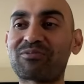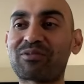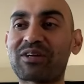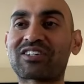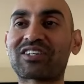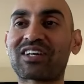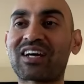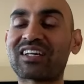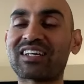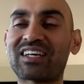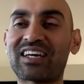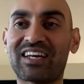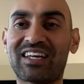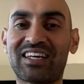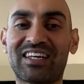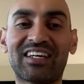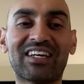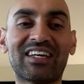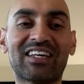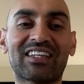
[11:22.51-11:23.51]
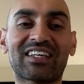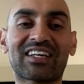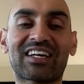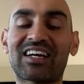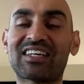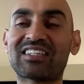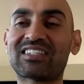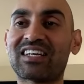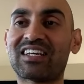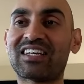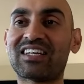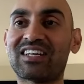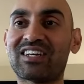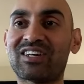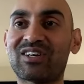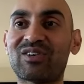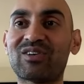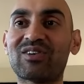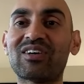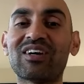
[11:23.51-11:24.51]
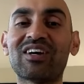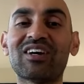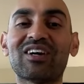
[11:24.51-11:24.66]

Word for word: We tried getting it. The guy said no.